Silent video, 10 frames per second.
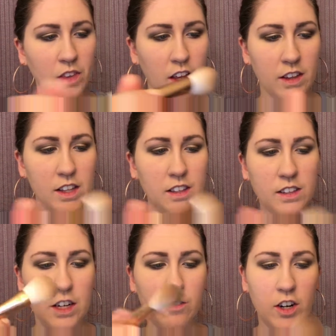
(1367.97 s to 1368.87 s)
and this is
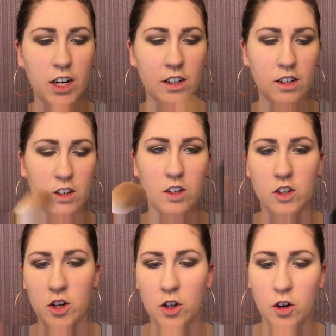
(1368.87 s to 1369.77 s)
different
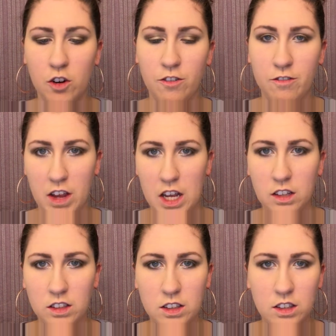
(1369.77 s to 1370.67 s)
to your
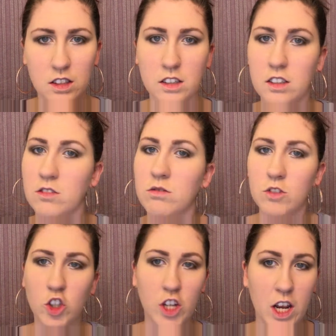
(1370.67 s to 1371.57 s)
face
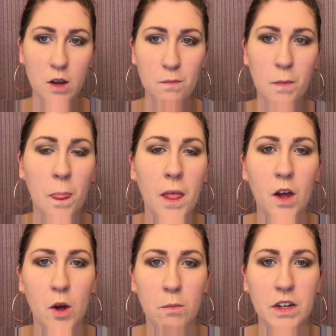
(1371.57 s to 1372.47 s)
shape,
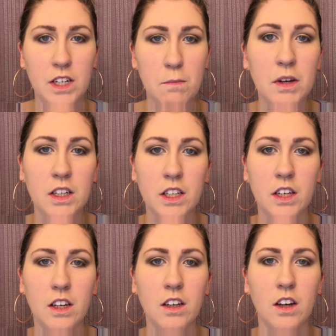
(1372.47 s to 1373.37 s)
but
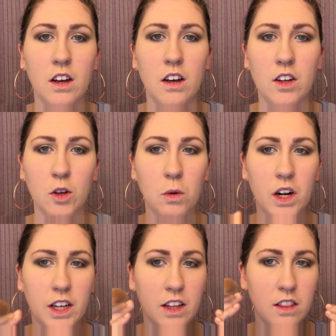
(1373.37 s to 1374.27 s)
typically you want
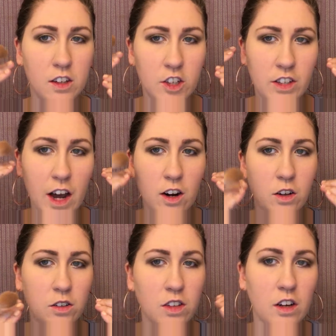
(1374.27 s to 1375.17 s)
to get the
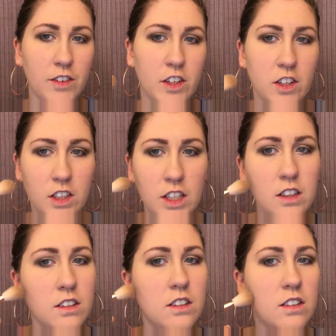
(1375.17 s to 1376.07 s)
shadows of your
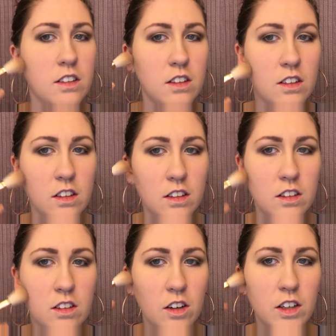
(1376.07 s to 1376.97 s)
cheeks,
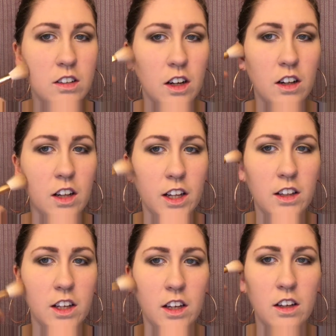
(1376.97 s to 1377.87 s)
so I just kind of
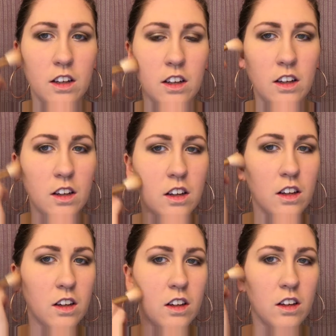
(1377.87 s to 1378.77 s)
lightly
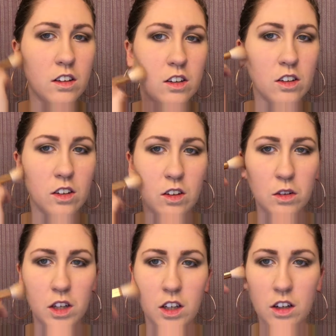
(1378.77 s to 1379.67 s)
go
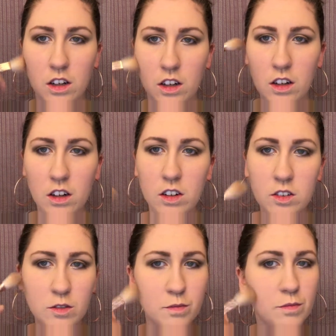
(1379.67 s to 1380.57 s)
here
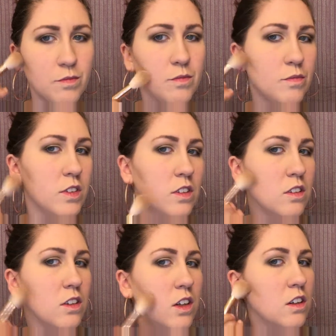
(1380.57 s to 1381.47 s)
just
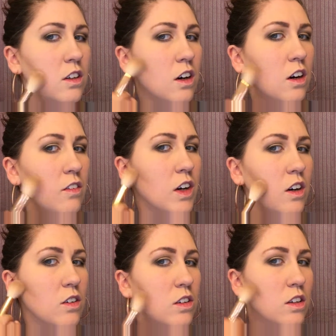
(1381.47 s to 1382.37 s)
to kind of carve out